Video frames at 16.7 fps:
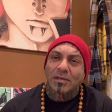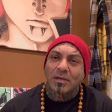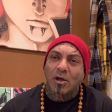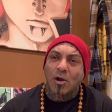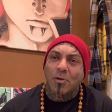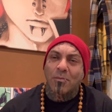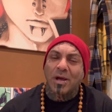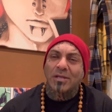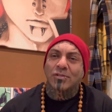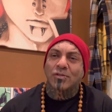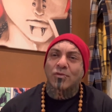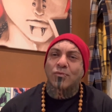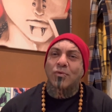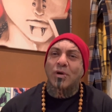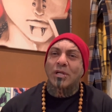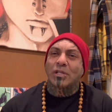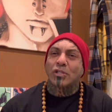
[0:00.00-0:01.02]
Our minds are
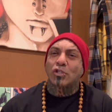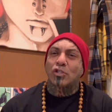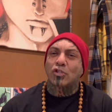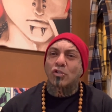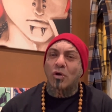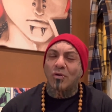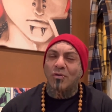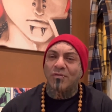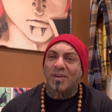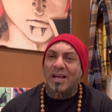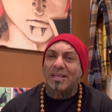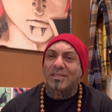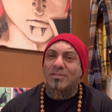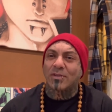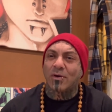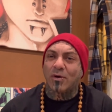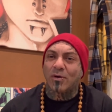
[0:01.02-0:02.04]
running so
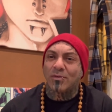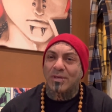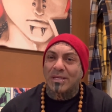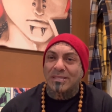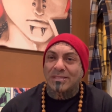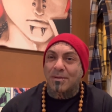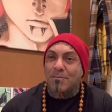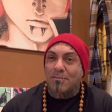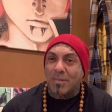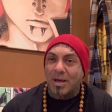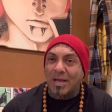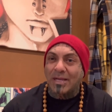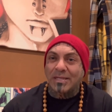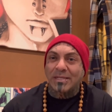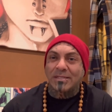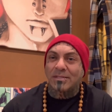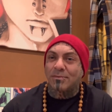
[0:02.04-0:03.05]
fast. All the, it's a
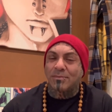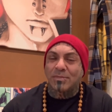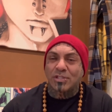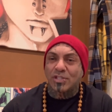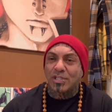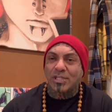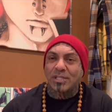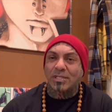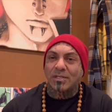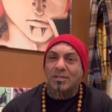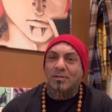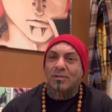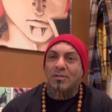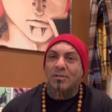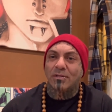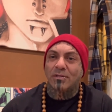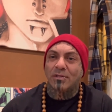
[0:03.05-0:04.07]
mind machine.
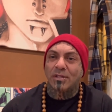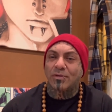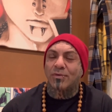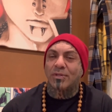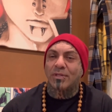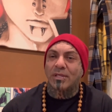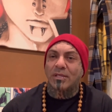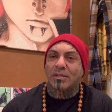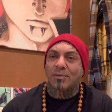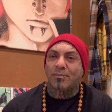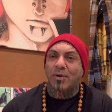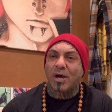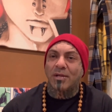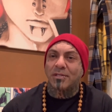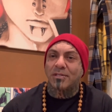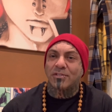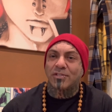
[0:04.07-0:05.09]
Literally, the
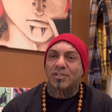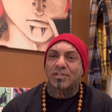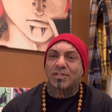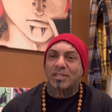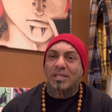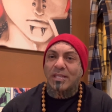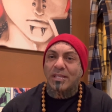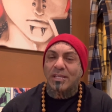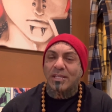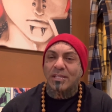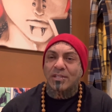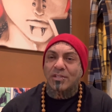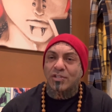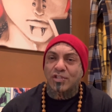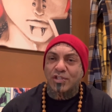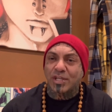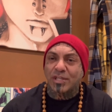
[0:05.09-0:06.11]
body is just eating,
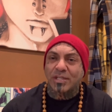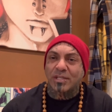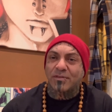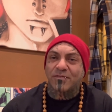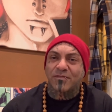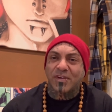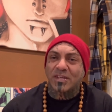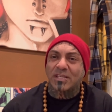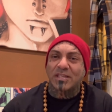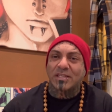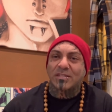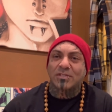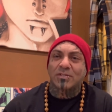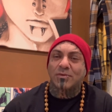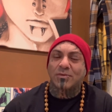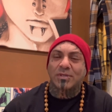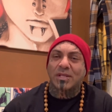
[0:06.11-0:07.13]

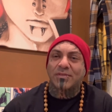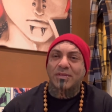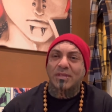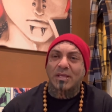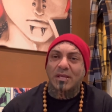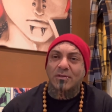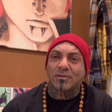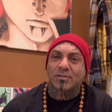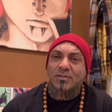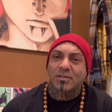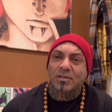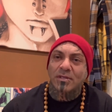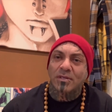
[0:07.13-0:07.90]
doing nothing else.